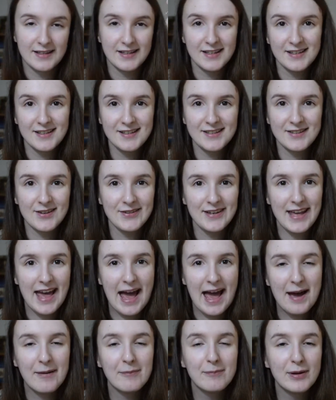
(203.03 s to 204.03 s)
So
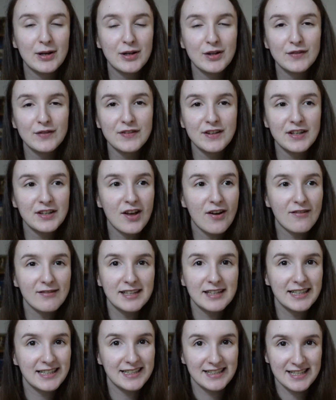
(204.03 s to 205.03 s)
yeah, Poof you're not
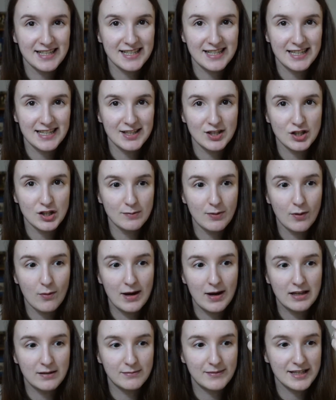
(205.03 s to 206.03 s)
really going to see super
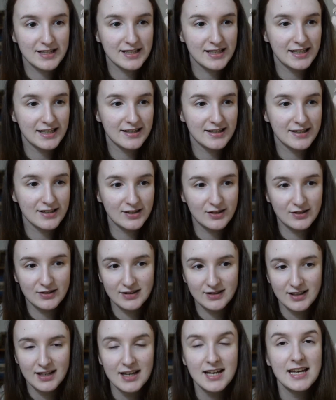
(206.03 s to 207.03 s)
well on my skin
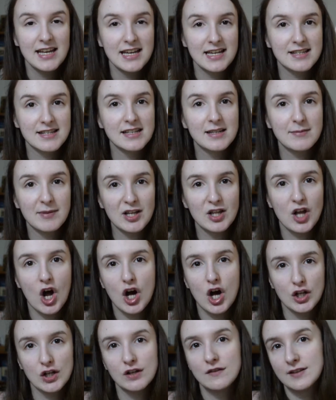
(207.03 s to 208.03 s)
tone. It's going to be an
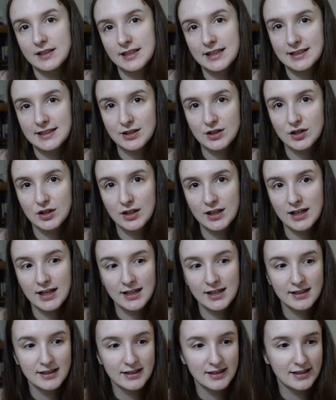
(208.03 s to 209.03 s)
all over lid
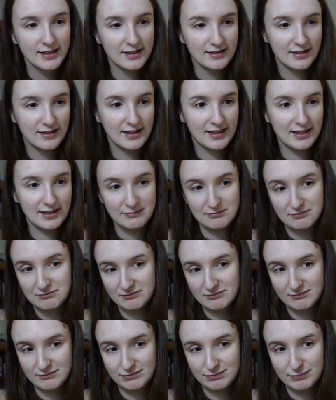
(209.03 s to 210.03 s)
colour,
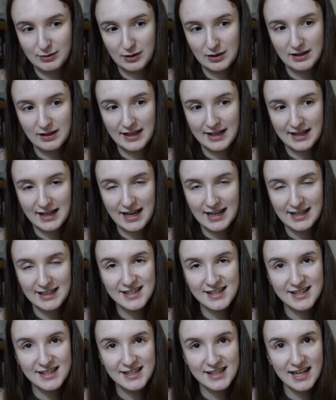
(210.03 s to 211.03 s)
but like I
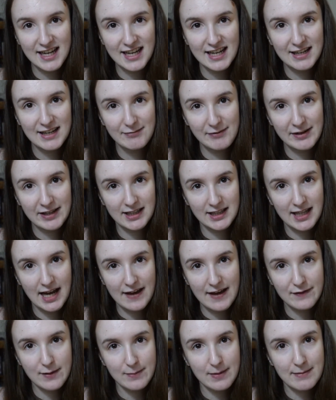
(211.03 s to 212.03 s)
can see it in real
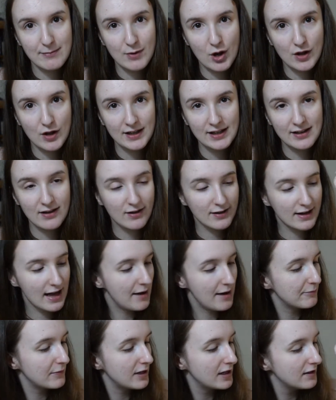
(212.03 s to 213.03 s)
life a bit more than on
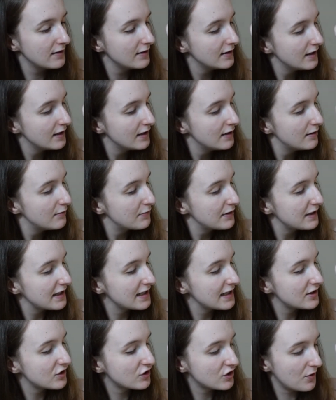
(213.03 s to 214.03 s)
camera, but it
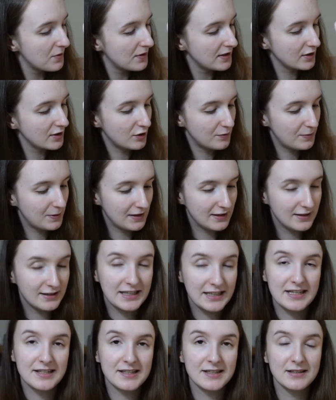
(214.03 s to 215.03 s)
is showing up at
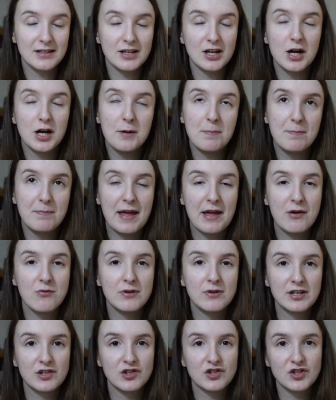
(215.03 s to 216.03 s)
least a bit,
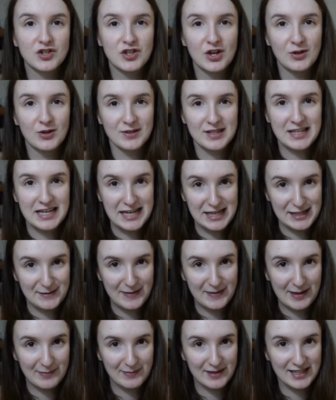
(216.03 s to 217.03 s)
which shows it is
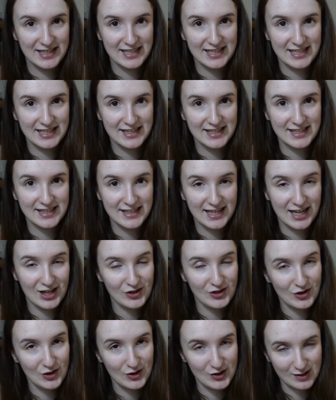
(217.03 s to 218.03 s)
pigmented to say it
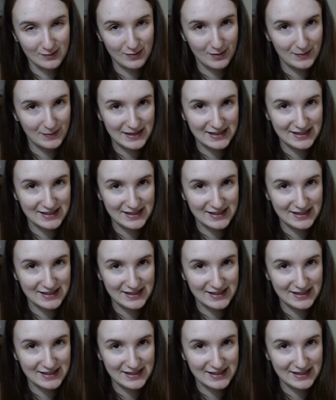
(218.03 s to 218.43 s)
shows up on my